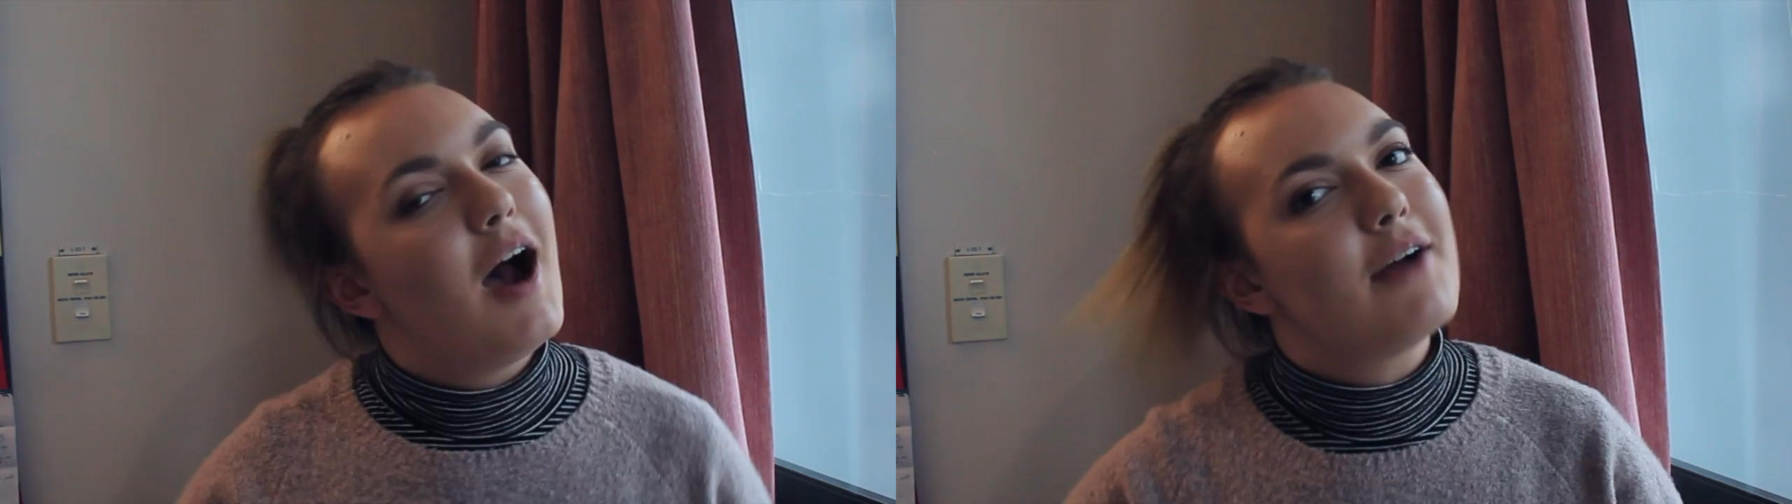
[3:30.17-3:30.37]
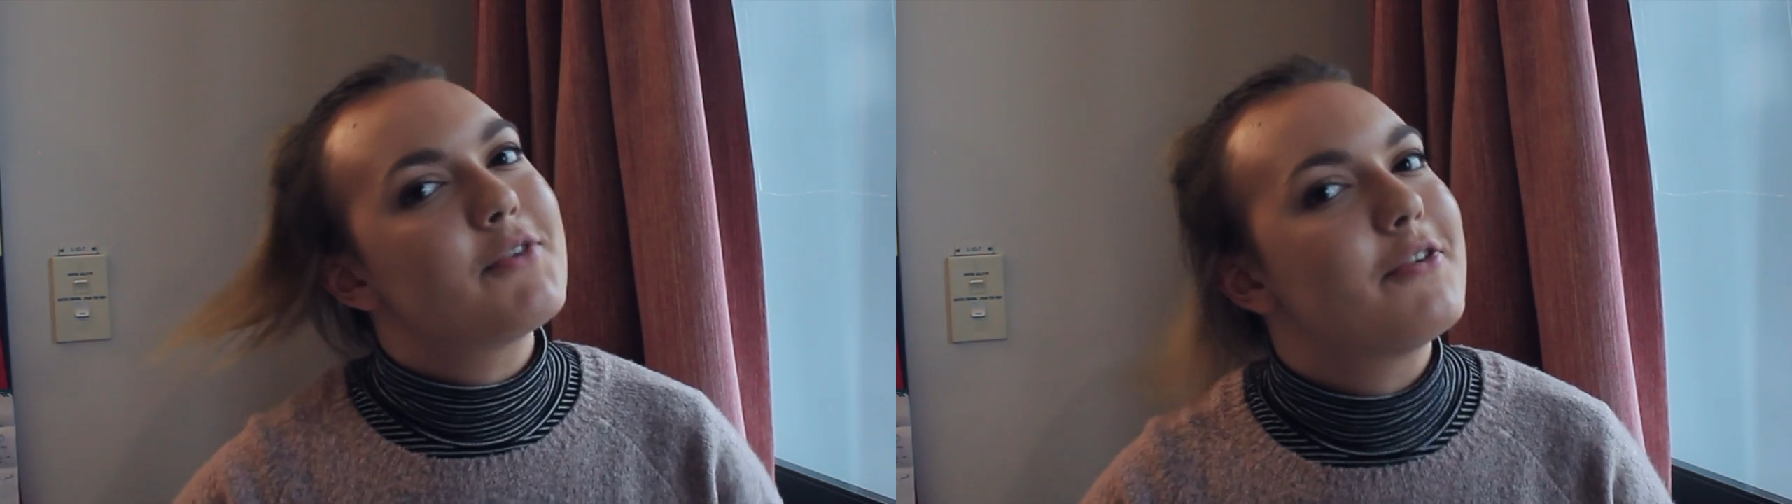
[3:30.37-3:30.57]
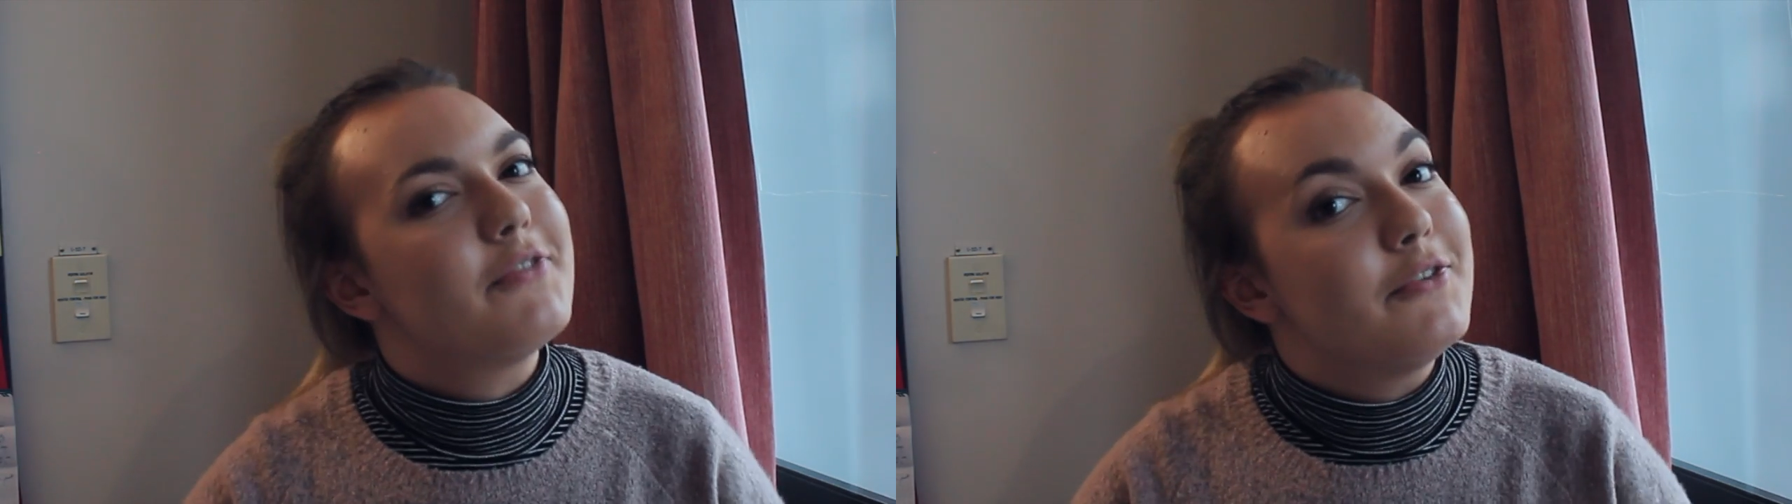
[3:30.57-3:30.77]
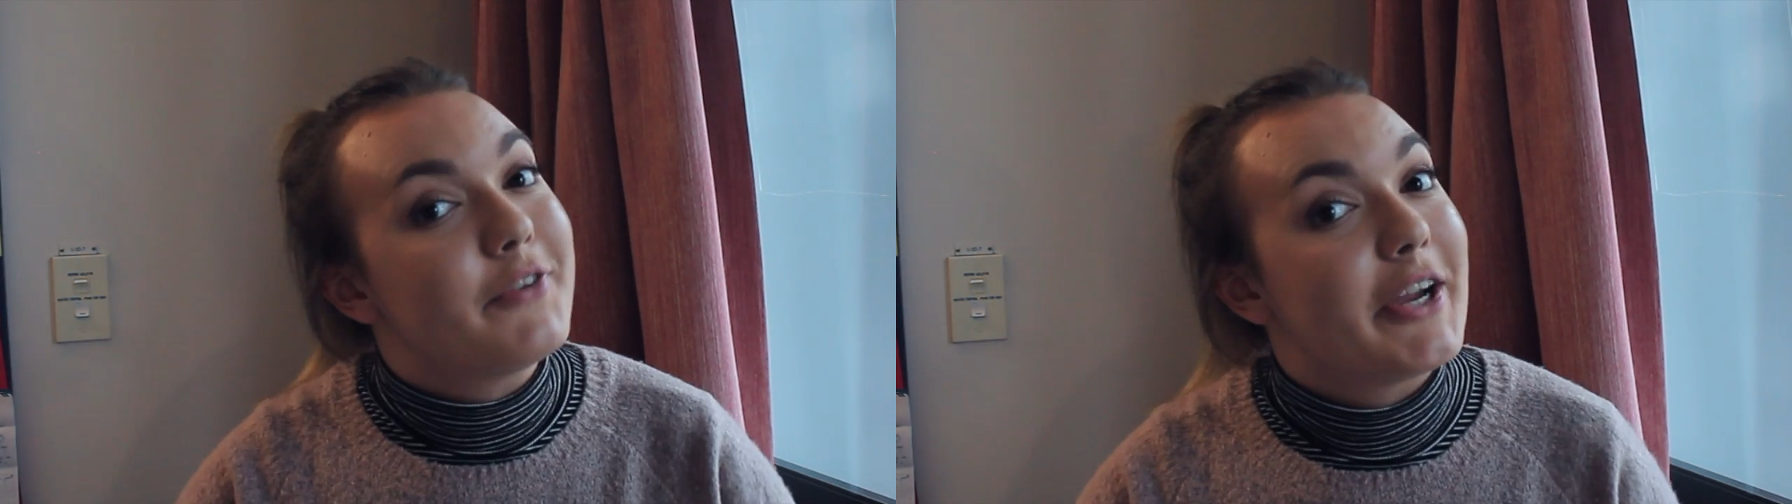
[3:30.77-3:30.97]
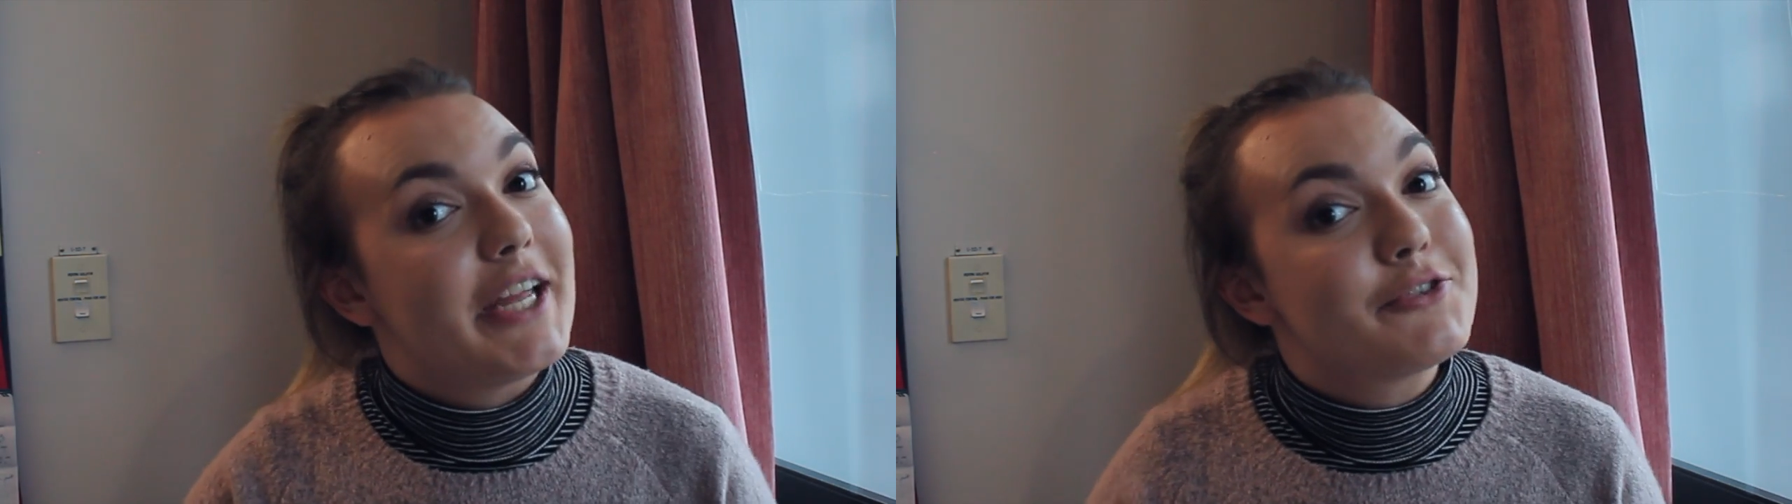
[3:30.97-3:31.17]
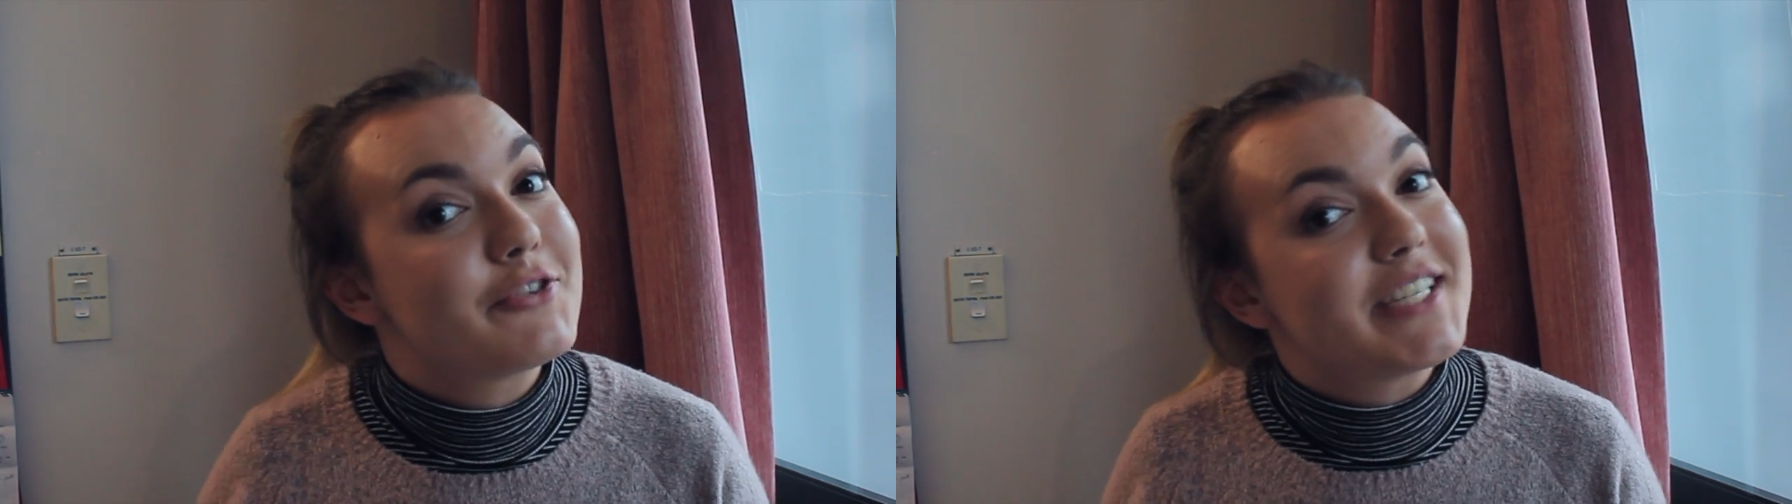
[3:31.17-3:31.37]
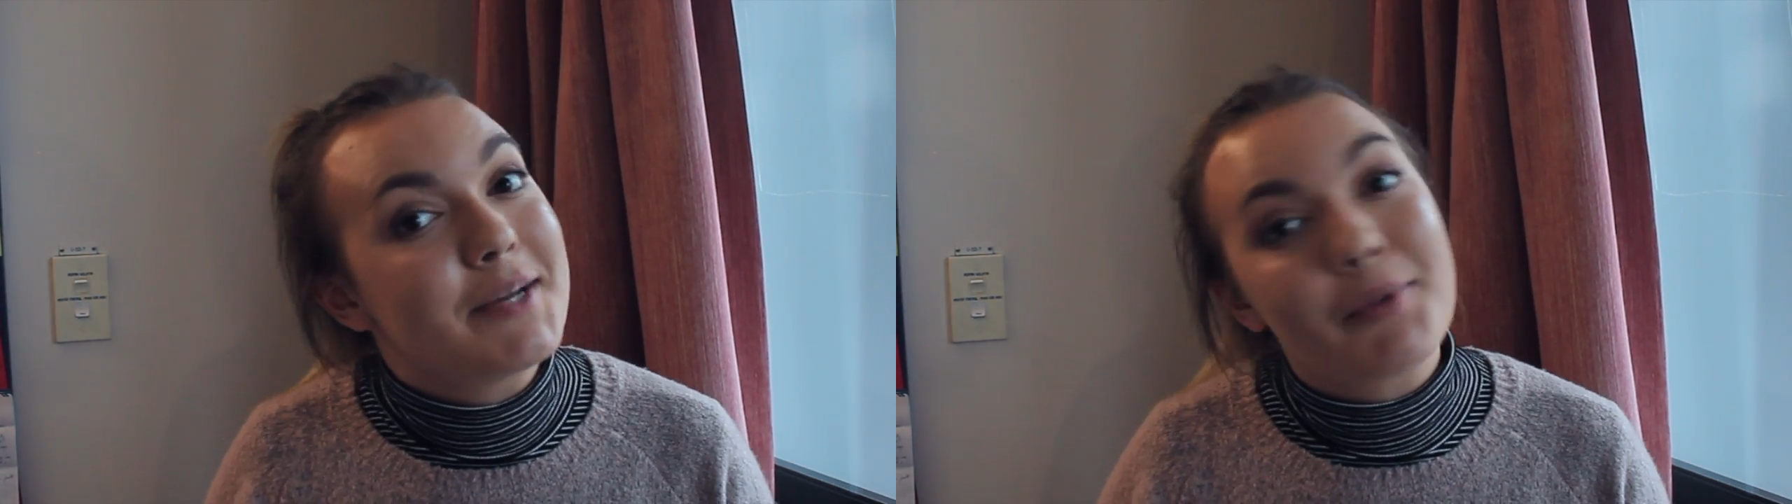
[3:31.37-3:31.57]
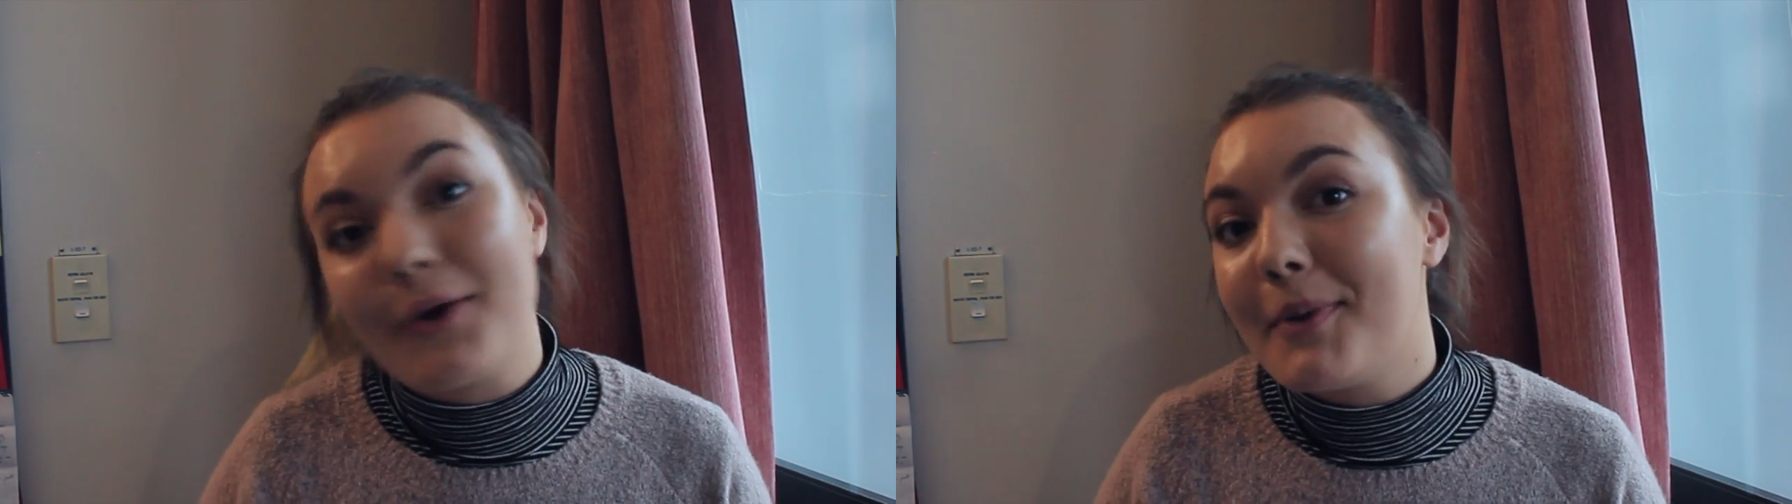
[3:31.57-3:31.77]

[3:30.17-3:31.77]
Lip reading: I've got a few very interesting blog